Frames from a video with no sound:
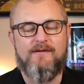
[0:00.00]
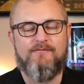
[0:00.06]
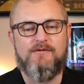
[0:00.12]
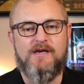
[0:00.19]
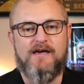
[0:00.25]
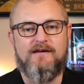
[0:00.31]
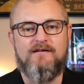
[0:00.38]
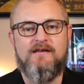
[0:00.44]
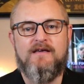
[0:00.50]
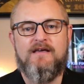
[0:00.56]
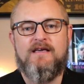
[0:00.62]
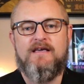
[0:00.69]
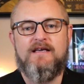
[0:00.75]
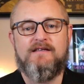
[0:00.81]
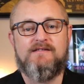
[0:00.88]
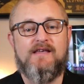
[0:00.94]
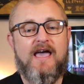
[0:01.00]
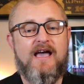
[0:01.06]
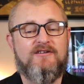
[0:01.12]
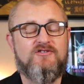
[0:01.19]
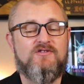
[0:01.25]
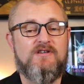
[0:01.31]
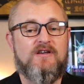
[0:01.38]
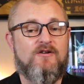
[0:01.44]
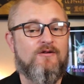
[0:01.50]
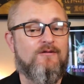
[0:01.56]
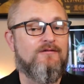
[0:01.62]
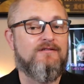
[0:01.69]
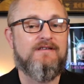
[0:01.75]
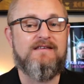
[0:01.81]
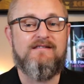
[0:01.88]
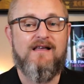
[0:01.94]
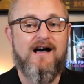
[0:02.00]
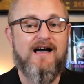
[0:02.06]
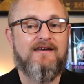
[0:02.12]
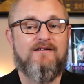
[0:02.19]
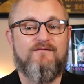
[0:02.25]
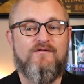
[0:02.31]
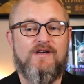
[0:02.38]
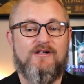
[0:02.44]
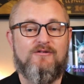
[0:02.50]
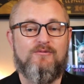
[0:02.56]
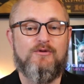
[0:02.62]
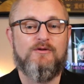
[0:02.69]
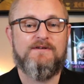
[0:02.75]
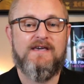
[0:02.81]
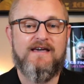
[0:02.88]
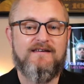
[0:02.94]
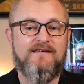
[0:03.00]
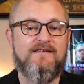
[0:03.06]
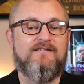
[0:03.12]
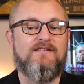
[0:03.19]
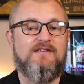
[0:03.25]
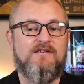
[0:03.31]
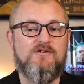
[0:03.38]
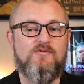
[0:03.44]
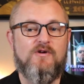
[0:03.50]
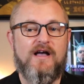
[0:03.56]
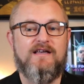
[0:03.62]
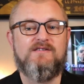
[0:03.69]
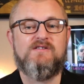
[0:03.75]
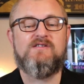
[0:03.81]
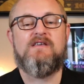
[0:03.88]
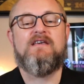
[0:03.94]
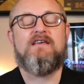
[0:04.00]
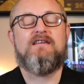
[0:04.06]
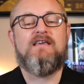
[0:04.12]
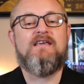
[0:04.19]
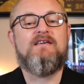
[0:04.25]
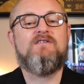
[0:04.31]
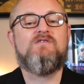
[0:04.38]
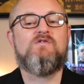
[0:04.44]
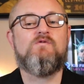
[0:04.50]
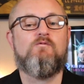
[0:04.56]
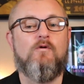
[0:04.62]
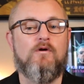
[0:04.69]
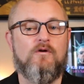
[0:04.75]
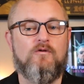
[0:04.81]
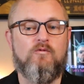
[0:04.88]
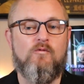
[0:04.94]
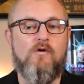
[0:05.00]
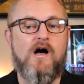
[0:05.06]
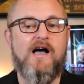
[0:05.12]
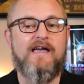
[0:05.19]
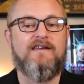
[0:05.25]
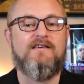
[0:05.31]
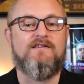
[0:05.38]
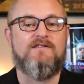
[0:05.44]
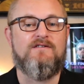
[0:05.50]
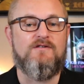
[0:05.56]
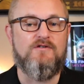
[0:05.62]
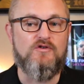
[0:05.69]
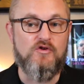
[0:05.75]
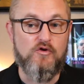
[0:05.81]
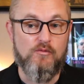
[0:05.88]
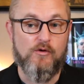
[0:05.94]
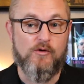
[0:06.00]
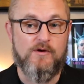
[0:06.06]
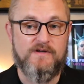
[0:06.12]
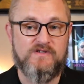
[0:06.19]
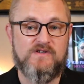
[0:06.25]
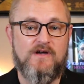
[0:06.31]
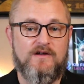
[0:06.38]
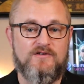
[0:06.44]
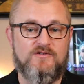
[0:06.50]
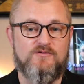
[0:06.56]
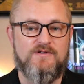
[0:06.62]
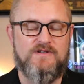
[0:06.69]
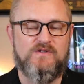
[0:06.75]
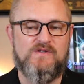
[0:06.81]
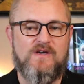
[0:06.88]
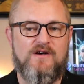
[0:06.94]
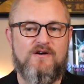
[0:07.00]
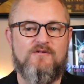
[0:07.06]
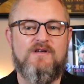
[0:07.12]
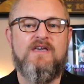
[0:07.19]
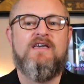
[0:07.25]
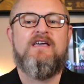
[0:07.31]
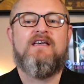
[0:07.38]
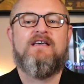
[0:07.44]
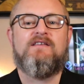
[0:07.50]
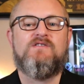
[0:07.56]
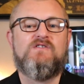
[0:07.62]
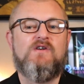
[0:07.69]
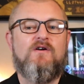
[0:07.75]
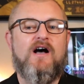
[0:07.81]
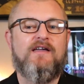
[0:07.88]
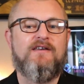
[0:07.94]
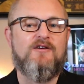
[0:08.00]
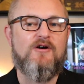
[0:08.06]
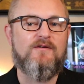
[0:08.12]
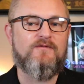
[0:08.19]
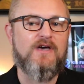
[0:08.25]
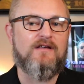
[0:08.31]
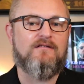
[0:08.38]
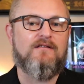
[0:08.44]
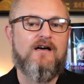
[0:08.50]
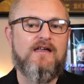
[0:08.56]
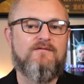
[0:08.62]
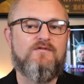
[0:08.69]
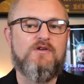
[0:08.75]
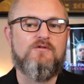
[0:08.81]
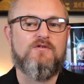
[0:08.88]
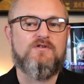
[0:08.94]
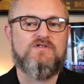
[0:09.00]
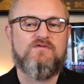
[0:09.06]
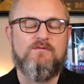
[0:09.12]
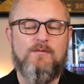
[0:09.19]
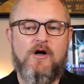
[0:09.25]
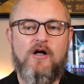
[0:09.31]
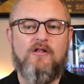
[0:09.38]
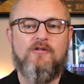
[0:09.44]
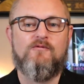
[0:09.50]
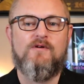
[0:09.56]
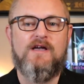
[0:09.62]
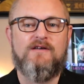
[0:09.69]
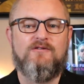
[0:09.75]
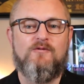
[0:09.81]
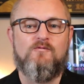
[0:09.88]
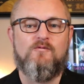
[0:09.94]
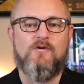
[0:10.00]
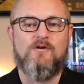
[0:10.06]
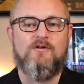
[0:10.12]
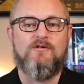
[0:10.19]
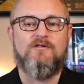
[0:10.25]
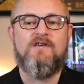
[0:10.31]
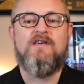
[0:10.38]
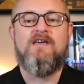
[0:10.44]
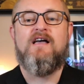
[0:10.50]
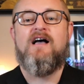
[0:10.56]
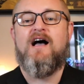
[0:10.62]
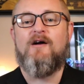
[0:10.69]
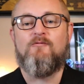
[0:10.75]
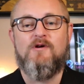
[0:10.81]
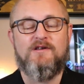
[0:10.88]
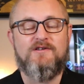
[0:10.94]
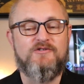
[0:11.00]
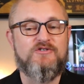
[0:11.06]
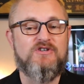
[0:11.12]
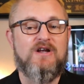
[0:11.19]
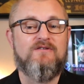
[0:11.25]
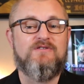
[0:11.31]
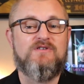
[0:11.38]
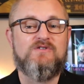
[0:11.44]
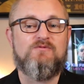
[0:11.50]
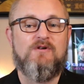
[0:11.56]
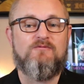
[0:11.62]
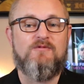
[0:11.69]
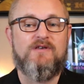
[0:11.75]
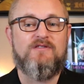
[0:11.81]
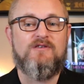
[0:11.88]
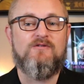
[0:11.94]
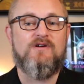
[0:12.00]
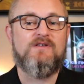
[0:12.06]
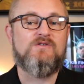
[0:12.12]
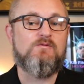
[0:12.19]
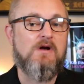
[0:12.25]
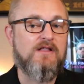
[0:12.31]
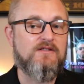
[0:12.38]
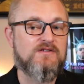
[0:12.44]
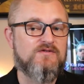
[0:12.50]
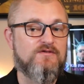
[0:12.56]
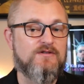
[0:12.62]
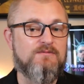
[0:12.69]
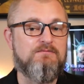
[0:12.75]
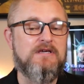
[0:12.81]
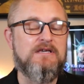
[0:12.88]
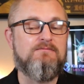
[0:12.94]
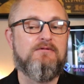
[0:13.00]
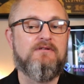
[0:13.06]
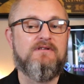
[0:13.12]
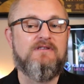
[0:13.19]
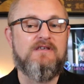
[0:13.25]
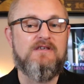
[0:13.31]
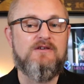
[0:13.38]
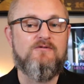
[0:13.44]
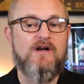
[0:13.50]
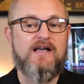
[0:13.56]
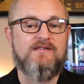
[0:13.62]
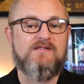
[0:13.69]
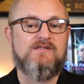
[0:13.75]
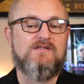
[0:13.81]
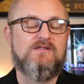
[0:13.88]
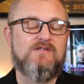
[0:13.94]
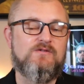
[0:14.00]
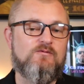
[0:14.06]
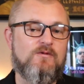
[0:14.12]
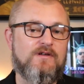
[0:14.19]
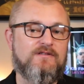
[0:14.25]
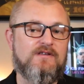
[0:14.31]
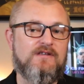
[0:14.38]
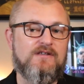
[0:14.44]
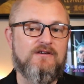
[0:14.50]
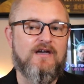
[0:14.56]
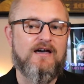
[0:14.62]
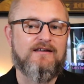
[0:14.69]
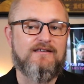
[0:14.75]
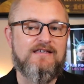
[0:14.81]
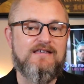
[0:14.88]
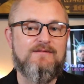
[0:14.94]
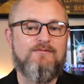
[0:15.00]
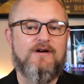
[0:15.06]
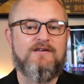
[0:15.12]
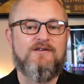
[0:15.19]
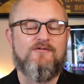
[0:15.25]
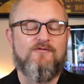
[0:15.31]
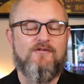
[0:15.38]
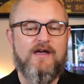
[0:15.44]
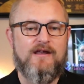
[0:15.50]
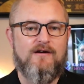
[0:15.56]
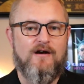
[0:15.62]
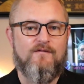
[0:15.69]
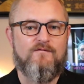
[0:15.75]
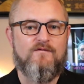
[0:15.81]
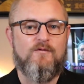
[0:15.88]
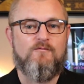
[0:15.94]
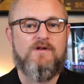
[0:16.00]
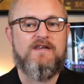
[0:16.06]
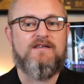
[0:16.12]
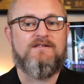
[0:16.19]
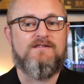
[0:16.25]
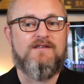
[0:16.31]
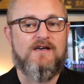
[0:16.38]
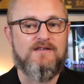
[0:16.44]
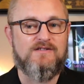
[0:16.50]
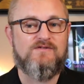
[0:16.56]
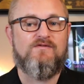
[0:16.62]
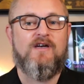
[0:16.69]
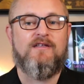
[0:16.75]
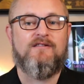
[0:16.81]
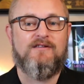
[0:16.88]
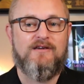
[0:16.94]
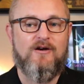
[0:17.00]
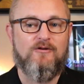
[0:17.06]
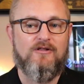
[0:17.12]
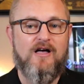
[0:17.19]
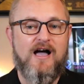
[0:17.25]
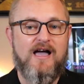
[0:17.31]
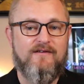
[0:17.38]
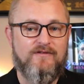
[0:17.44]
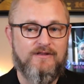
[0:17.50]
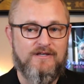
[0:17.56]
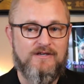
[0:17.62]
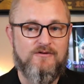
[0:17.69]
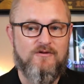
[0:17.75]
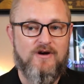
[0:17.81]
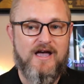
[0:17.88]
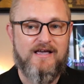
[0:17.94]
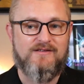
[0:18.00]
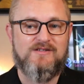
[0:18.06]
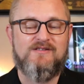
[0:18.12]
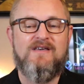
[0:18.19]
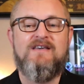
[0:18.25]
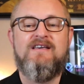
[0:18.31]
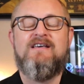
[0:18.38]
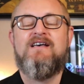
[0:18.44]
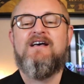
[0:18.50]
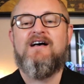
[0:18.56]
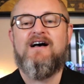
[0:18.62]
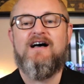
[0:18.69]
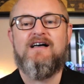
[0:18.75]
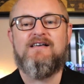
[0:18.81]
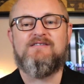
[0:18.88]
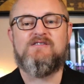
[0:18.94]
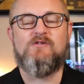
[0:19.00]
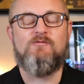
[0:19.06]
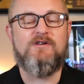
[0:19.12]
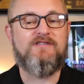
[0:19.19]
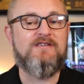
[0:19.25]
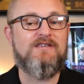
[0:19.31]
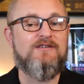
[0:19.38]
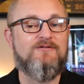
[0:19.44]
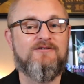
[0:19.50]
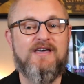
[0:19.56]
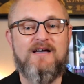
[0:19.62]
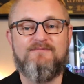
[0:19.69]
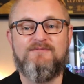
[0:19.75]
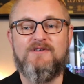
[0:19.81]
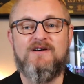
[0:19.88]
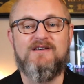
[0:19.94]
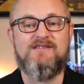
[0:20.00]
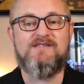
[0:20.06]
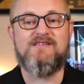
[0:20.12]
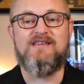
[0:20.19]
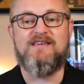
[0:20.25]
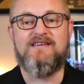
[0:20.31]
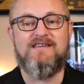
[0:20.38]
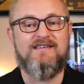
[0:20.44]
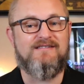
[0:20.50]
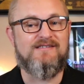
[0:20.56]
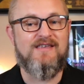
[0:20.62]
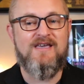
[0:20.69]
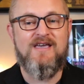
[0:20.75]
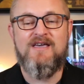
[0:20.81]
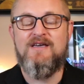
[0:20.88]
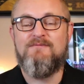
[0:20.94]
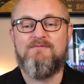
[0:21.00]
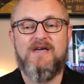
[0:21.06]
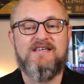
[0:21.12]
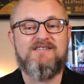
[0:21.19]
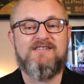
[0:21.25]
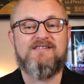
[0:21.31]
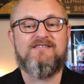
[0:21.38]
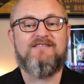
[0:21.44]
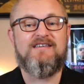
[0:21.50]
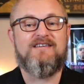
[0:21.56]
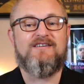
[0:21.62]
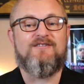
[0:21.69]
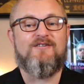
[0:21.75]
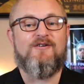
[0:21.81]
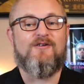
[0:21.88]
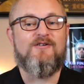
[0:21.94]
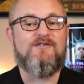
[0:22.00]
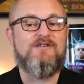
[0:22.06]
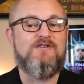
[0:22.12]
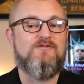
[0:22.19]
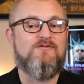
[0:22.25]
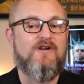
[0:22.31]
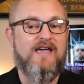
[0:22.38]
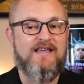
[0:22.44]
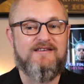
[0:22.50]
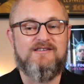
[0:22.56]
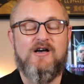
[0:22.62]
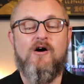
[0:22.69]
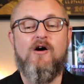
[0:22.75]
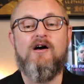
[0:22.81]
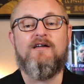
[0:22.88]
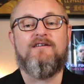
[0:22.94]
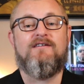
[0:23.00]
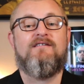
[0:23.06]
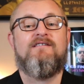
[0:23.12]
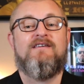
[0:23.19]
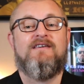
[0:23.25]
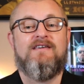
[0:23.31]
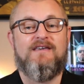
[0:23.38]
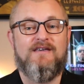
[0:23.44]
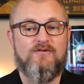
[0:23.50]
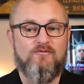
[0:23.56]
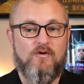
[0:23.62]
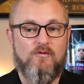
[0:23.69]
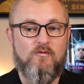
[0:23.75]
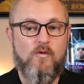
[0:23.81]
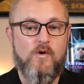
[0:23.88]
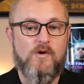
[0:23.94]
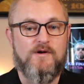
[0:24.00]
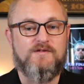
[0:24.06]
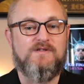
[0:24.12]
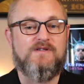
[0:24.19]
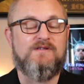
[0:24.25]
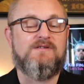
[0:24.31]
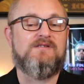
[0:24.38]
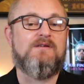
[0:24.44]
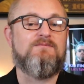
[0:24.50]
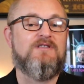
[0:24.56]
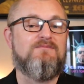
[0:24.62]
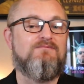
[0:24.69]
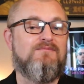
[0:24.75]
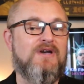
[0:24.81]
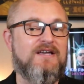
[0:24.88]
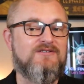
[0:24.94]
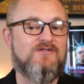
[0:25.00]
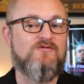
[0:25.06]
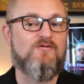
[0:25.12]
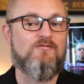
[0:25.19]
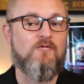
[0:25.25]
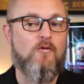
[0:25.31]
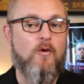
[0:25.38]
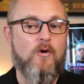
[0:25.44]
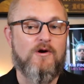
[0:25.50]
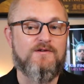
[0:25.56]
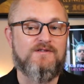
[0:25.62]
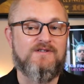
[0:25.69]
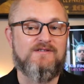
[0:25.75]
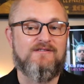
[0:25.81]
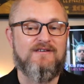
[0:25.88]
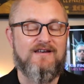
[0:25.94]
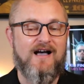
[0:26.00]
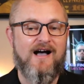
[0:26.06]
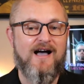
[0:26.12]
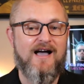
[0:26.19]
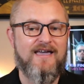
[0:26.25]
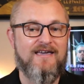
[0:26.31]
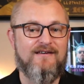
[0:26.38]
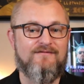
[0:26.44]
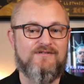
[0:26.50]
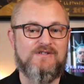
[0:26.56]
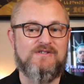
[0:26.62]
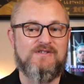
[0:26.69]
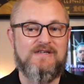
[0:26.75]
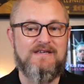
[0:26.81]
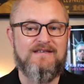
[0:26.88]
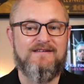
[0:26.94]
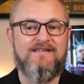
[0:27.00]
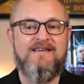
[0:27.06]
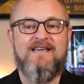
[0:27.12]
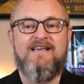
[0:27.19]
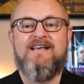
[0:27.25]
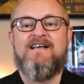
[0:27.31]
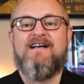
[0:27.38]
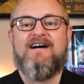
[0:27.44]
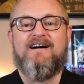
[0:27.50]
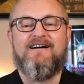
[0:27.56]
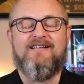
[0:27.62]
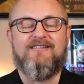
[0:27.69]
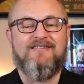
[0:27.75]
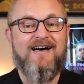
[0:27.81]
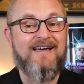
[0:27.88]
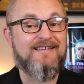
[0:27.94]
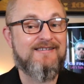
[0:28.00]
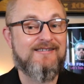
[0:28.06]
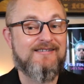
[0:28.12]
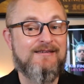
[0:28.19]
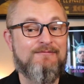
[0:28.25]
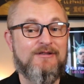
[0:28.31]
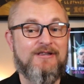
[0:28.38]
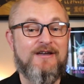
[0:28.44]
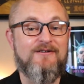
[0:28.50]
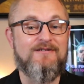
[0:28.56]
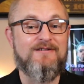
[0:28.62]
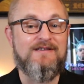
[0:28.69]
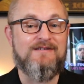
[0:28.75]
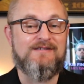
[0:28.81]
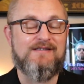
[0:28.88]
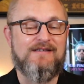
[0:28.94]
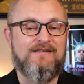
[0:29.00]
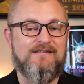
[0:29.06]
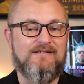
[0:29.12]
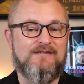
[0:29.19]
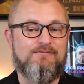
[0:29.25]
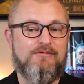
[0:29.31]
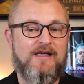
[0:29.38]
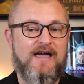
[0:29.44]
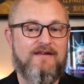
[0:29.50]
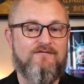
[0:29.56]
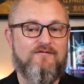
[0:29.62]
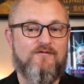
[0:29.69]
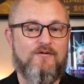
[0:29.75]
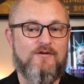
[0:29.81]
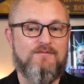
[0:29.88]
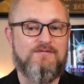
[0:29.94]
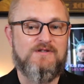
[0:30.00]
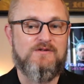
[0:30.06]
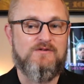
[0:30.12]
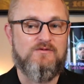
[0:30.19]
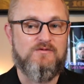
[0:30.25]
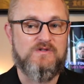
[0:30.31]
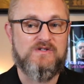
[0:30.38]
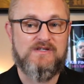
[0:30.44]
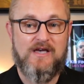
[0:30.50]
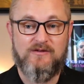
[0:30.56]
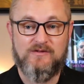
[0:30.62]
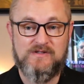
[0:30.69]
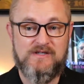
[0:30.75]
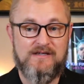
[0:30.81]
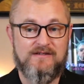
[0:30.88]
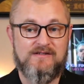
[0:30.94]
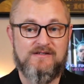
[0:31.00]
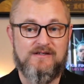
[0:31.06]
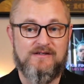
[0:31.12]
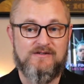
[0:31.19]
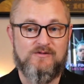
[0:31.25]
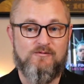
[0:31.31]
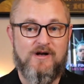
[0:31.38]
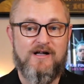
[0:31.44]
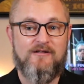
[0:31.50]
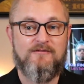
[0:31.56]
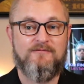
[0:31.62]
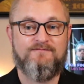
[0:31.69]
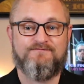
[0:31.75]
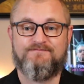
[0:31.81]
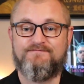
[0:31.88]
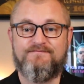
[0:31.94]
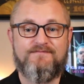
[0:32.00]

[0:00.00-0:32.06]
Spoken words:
app yet, it's actually currently not available yet in the US. It is worldwide in numerous countries though. And so I know I've got a lot of viewers from all around the world. I wanted to share this one with you, as well as for the people in the US. This is one that you got to keep on your radar for when it does finally go live in the US. So what the YLD app does, it's basically can earn you a ton in rewards. It's some of the best rewards that I have seen. A lot of similarities in this platform to Celsius as well.